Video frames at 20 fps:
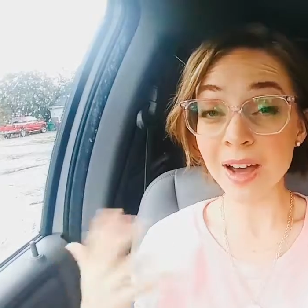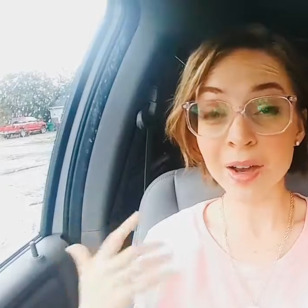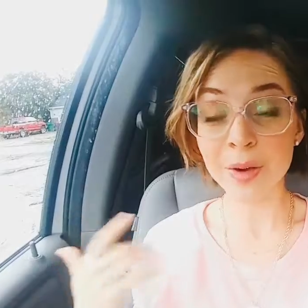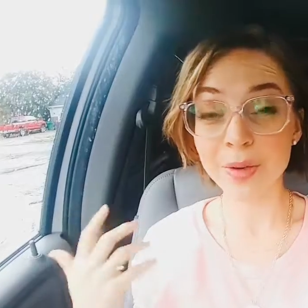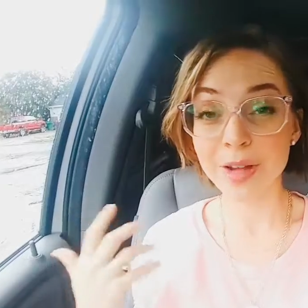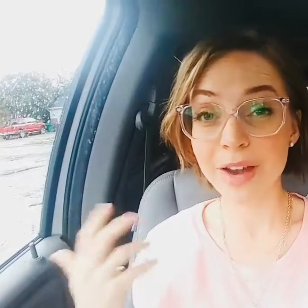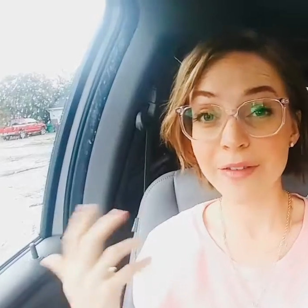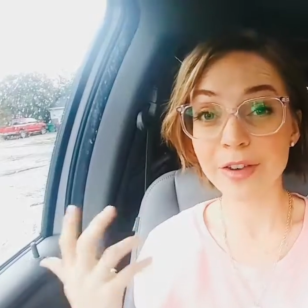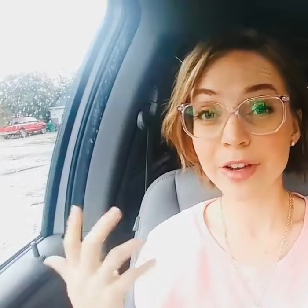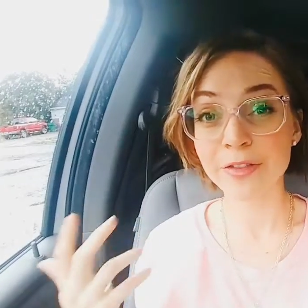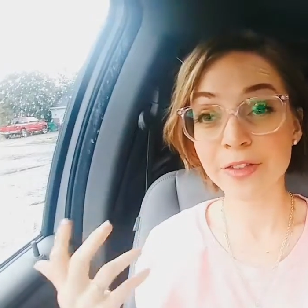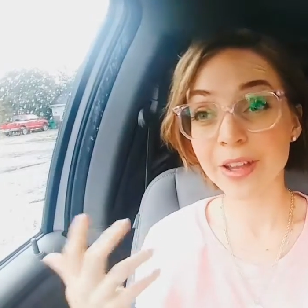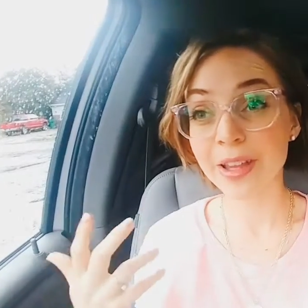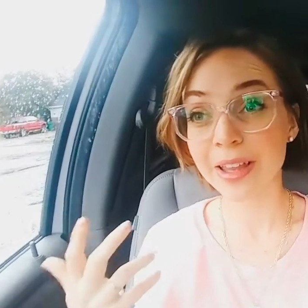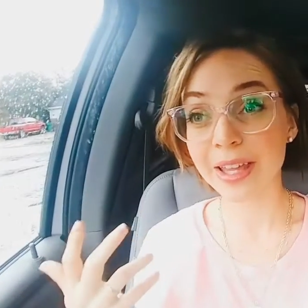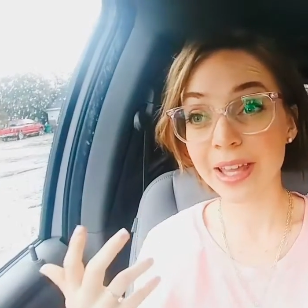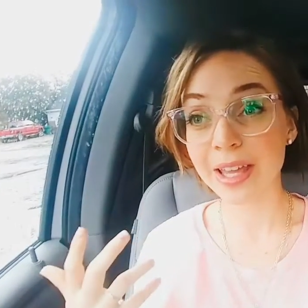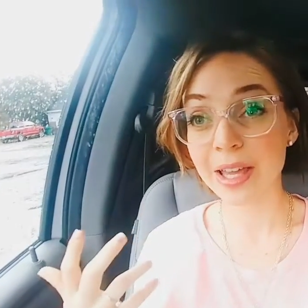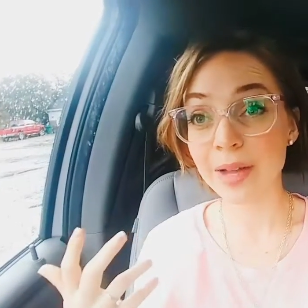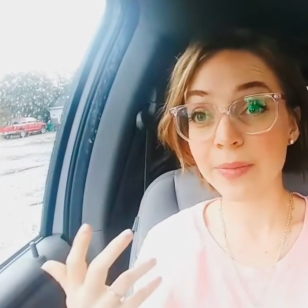whatever you're
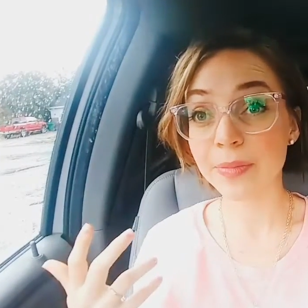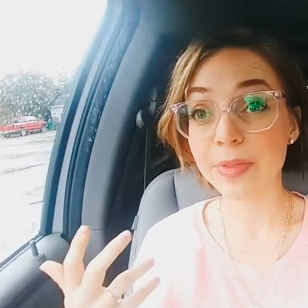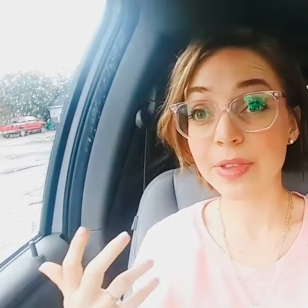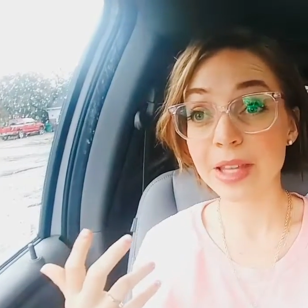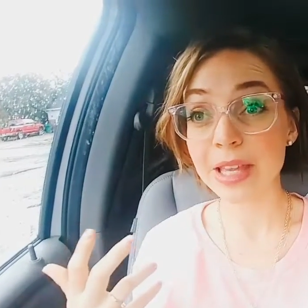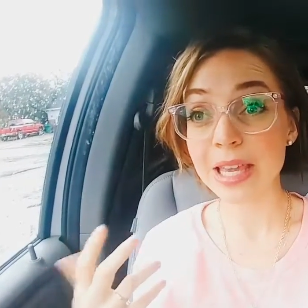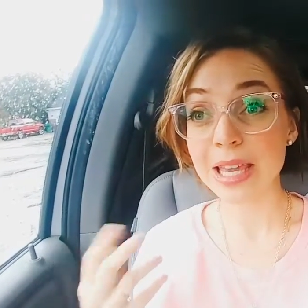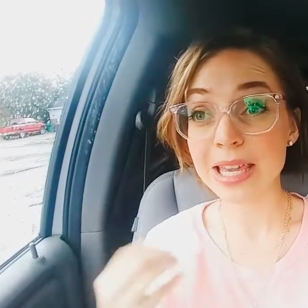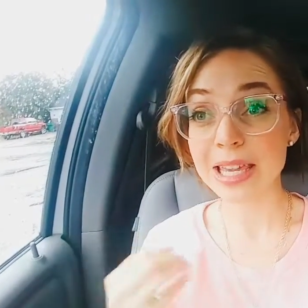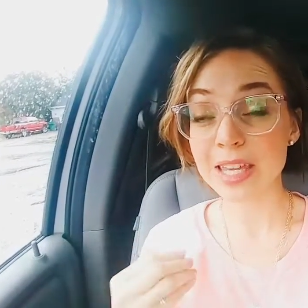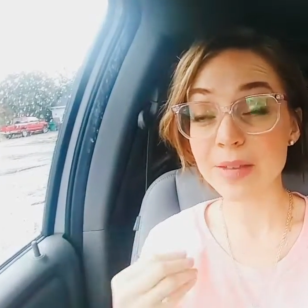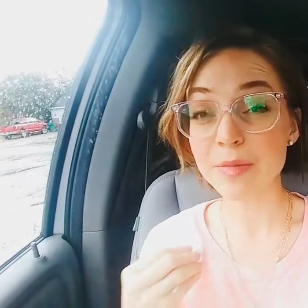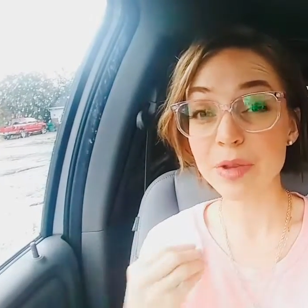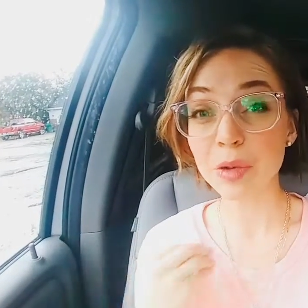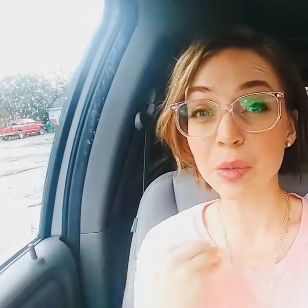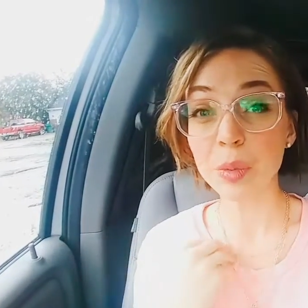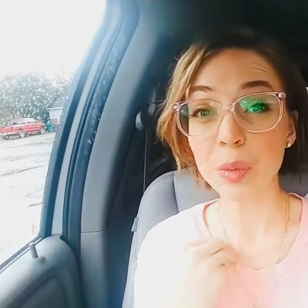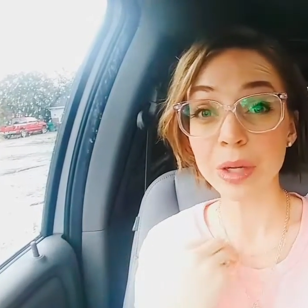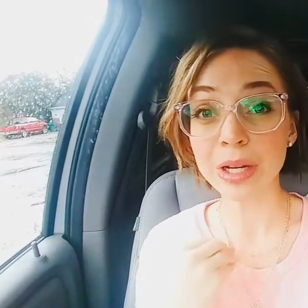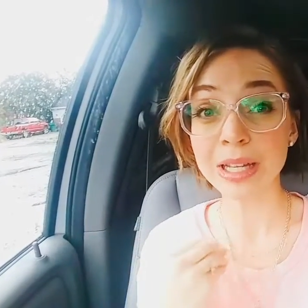feeling, it can be
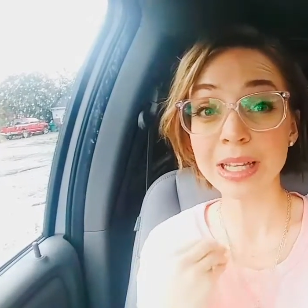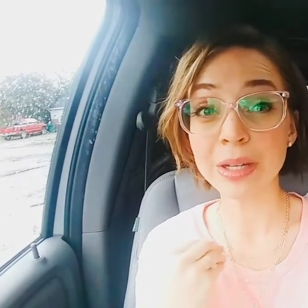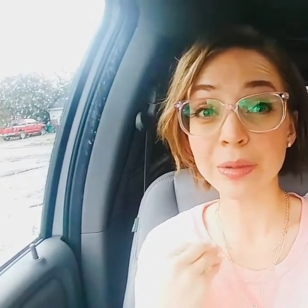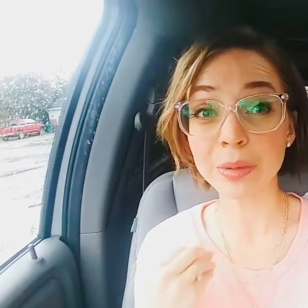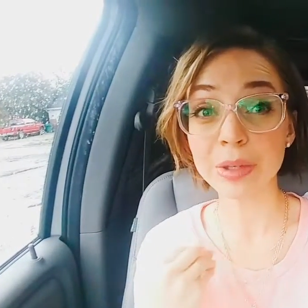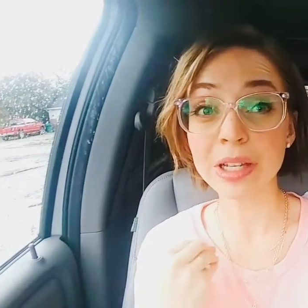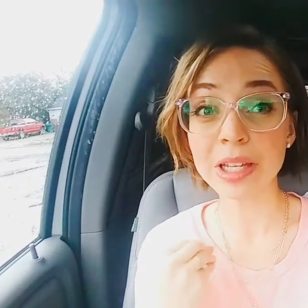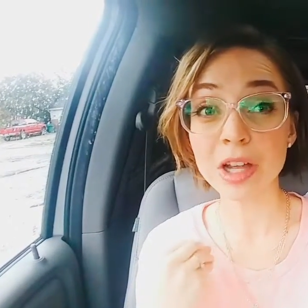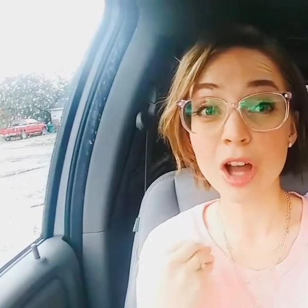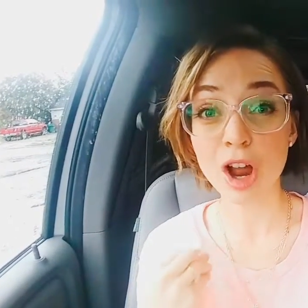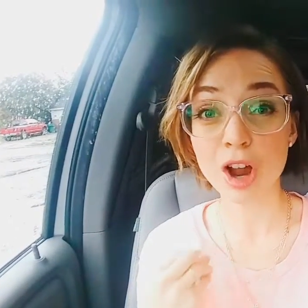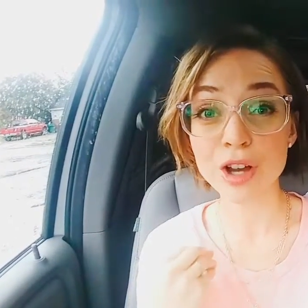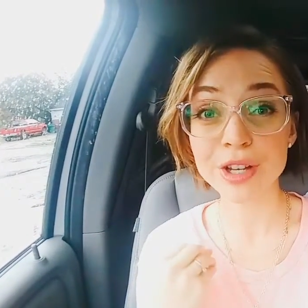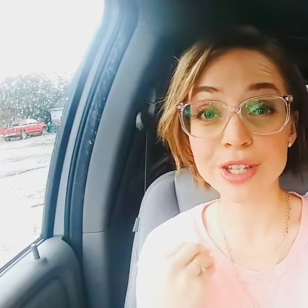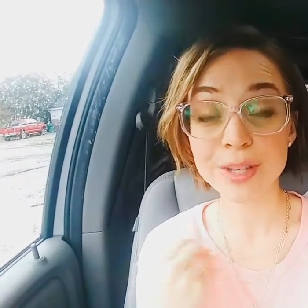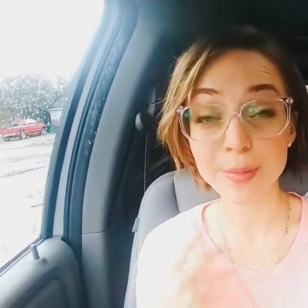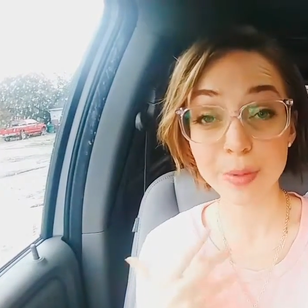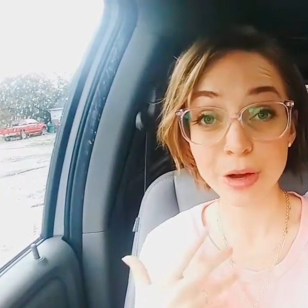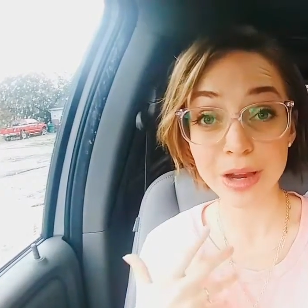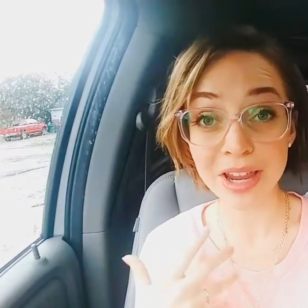really hard
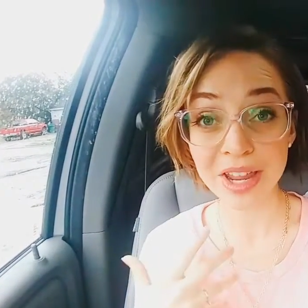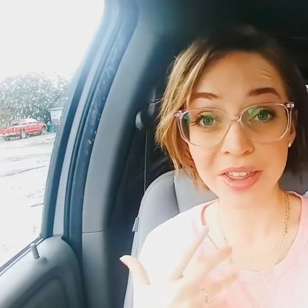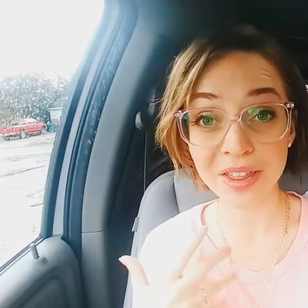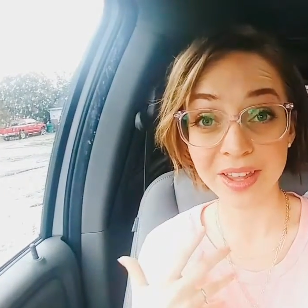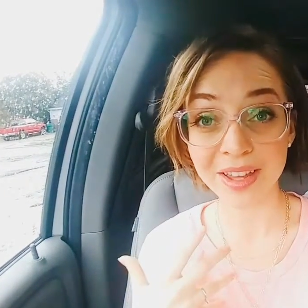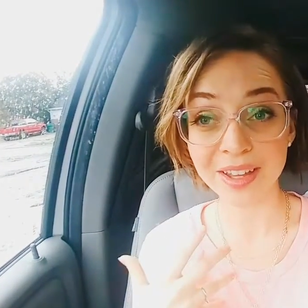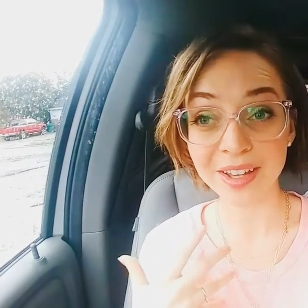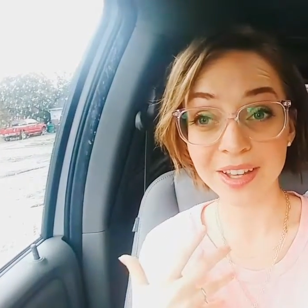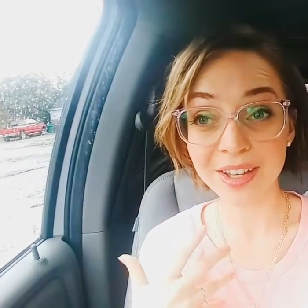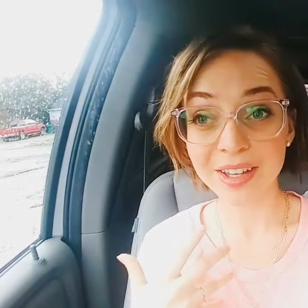to breathe.